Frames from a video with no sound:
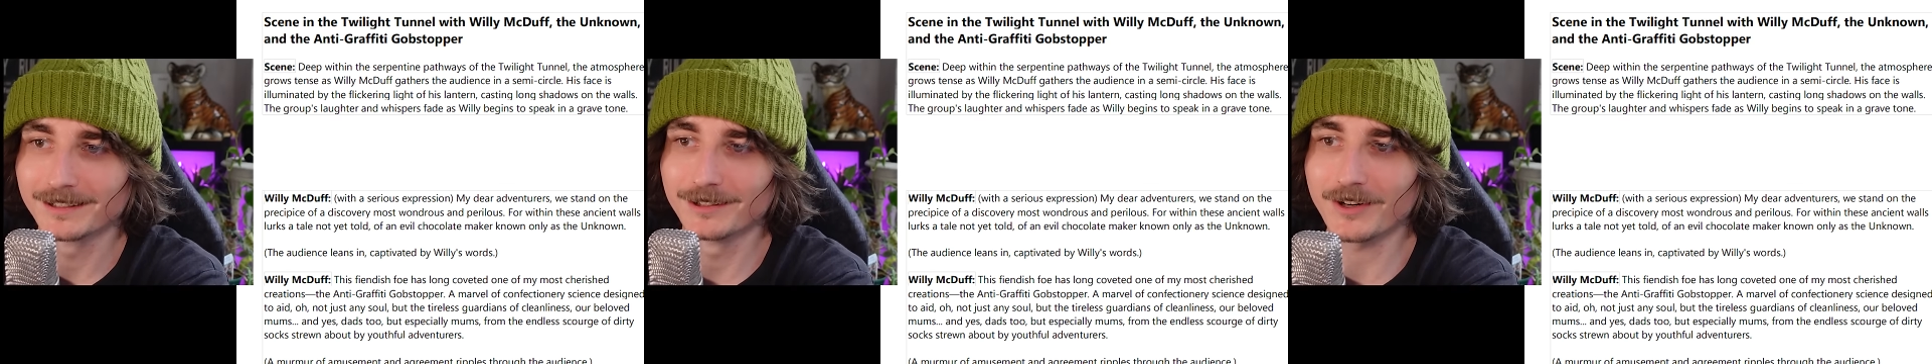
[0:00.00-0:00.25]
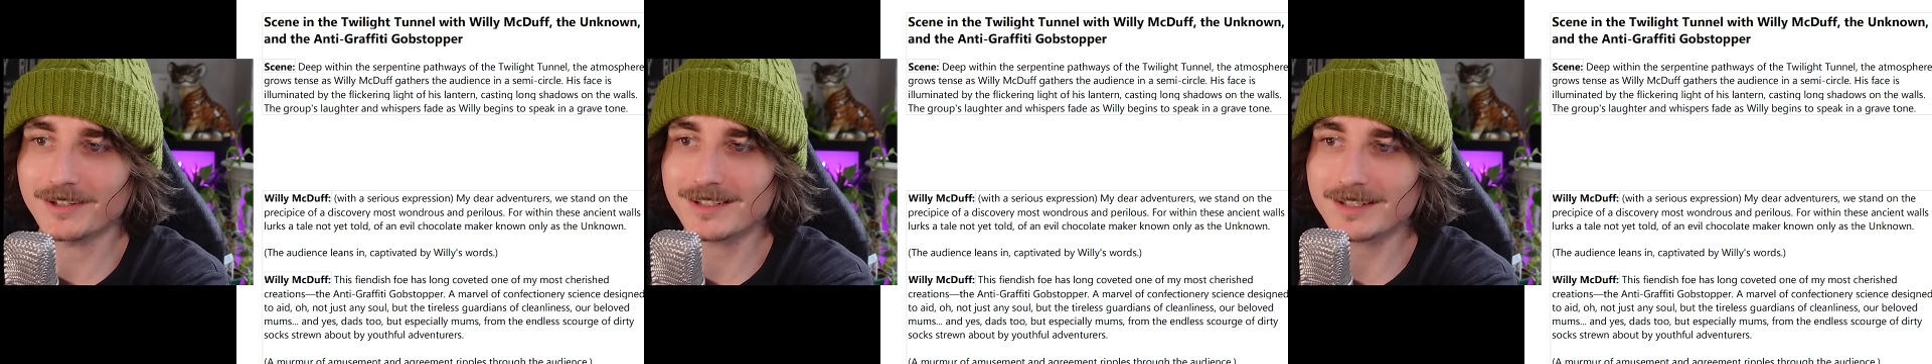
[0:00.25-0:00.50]

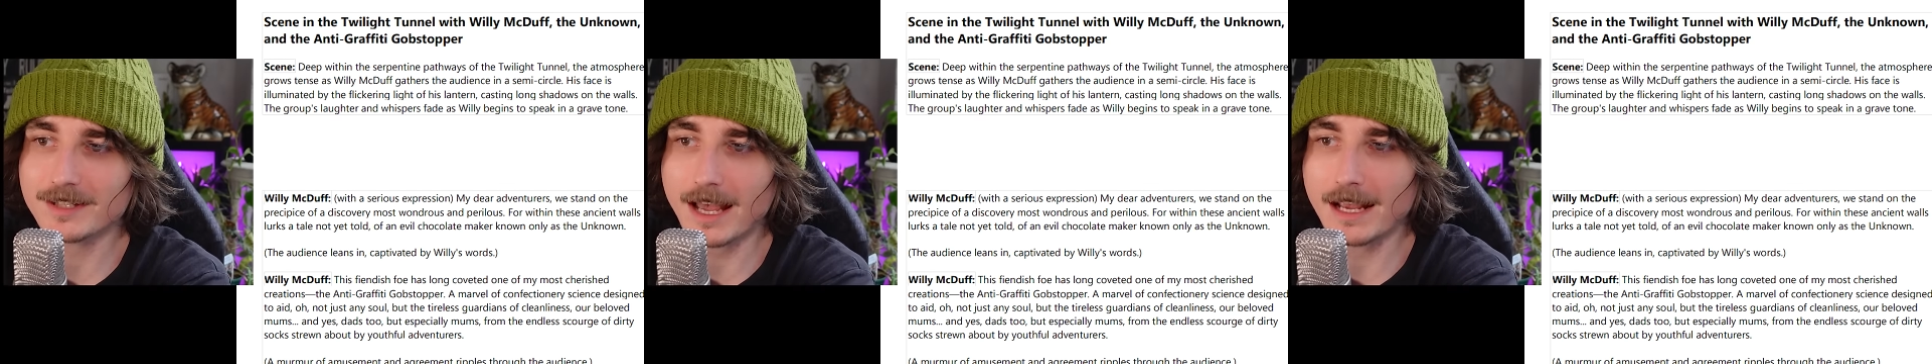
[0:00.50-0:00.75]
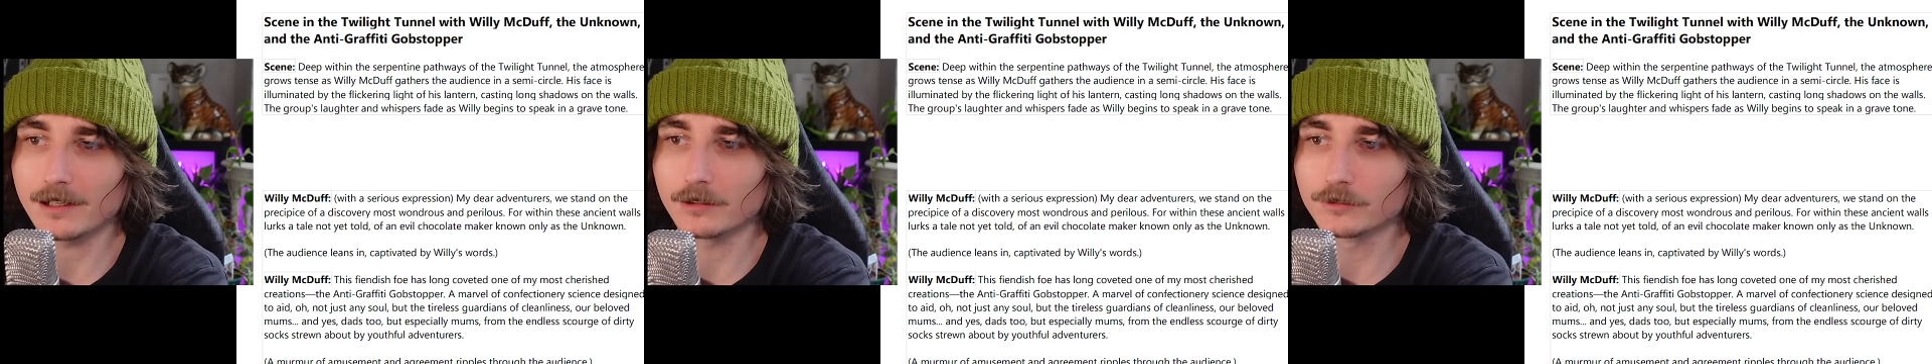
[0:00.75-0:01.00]
lurks a
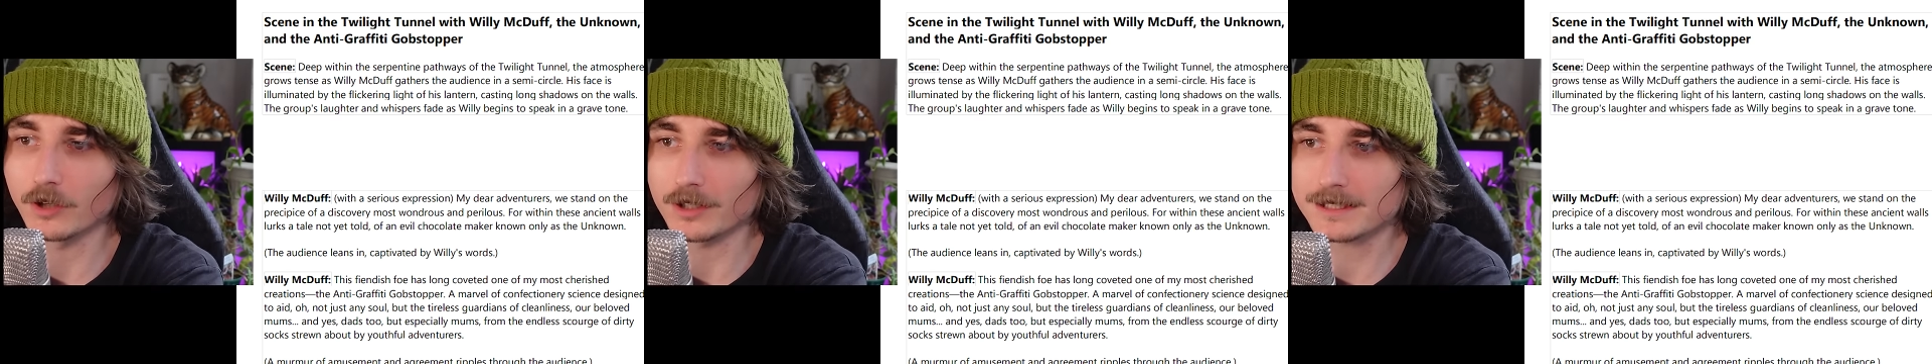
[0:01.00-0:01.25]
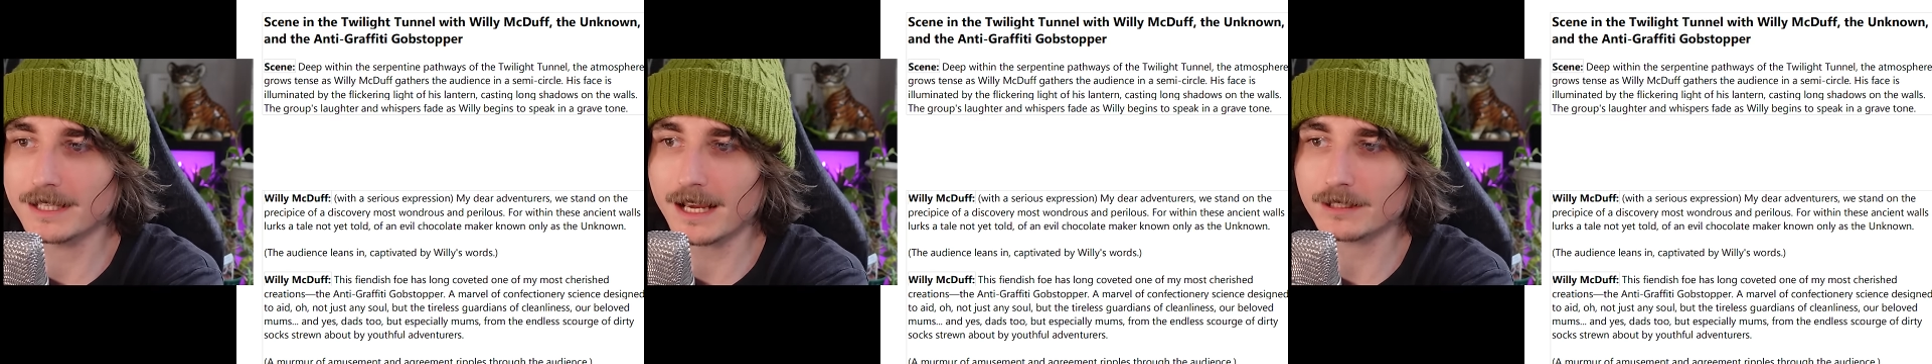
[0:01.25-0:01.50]
tale
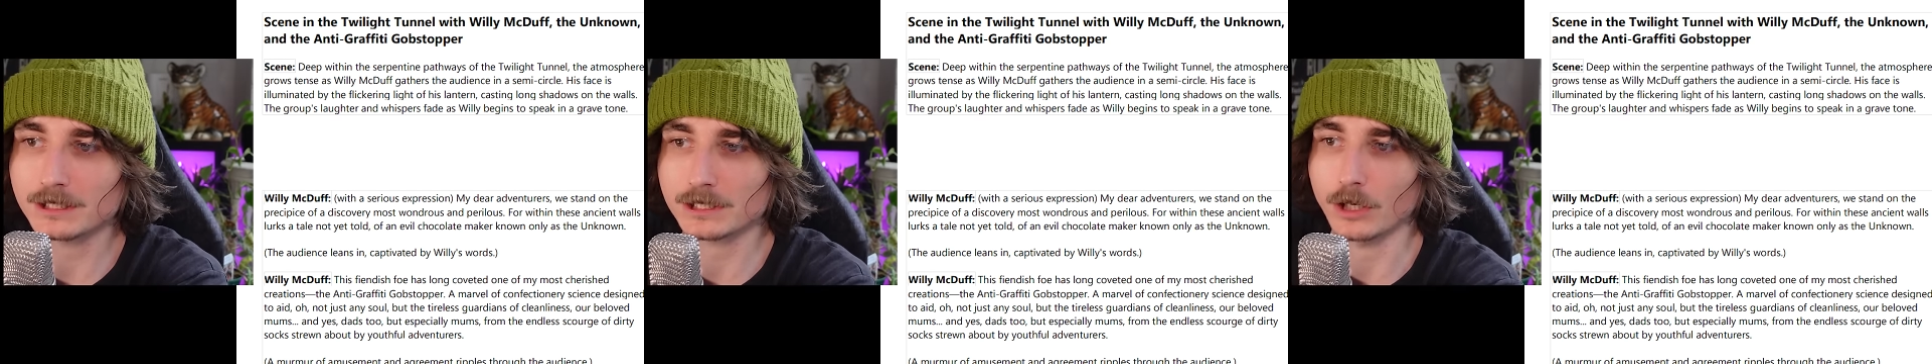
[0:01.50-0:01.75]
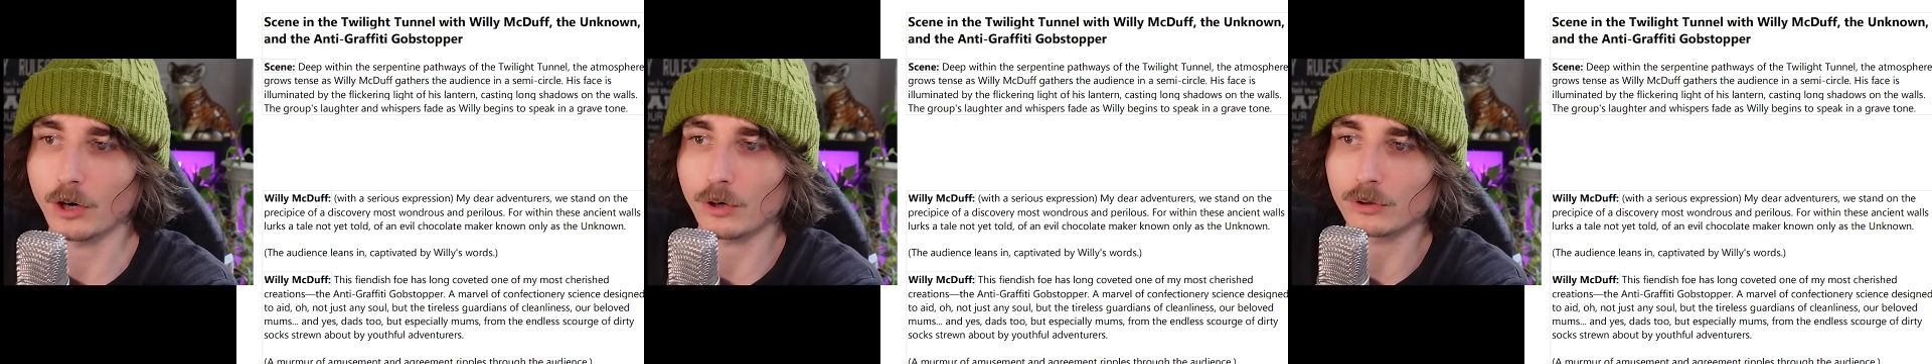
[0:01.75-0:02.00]
not yet
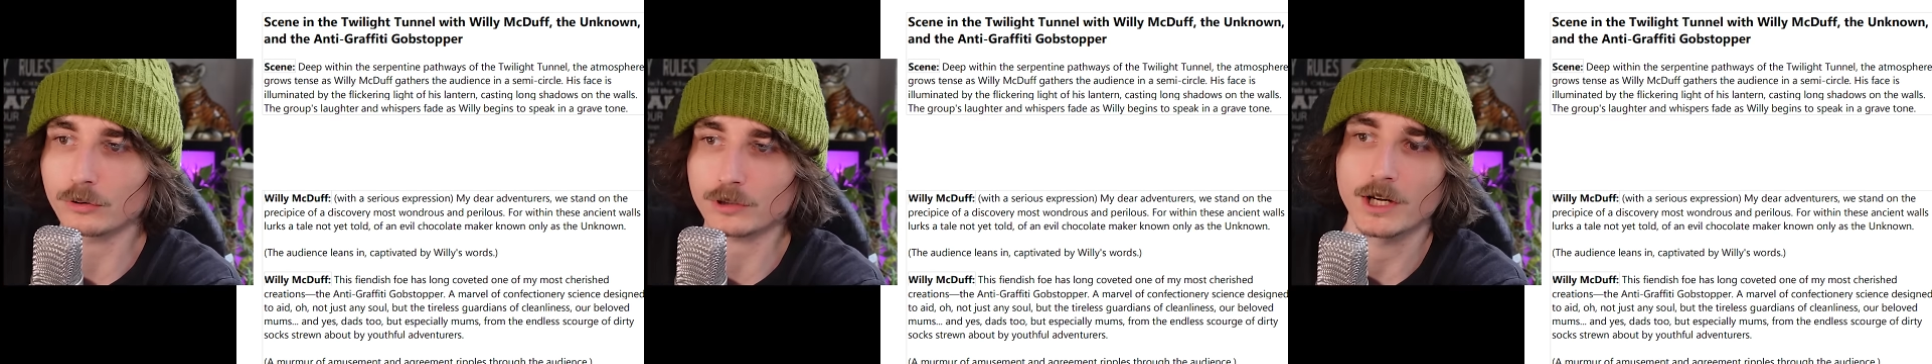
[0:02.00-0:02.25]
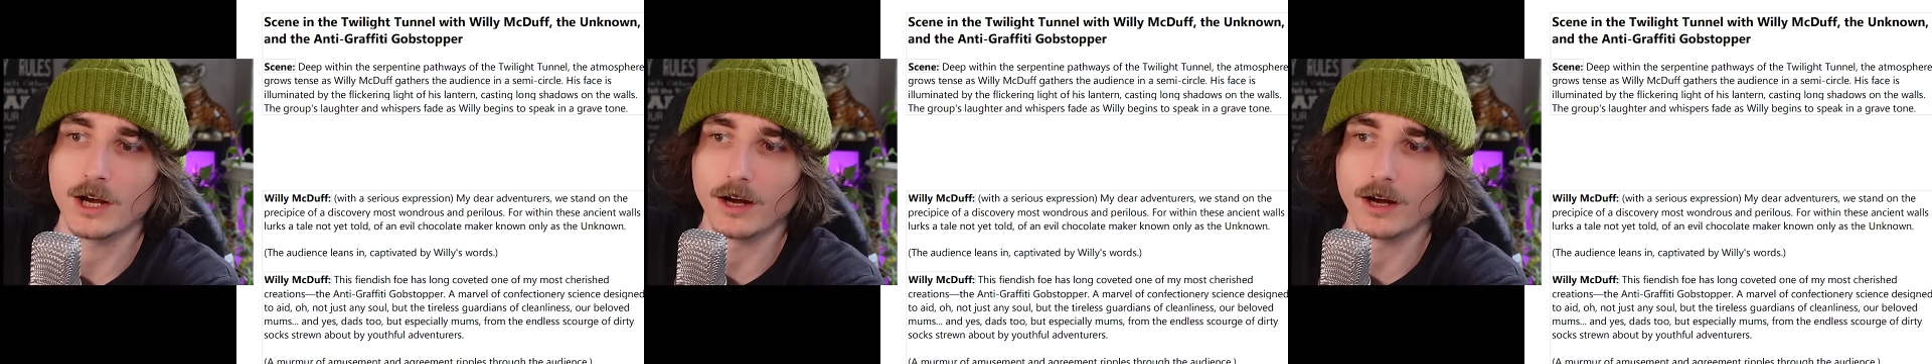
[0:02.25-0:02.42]
told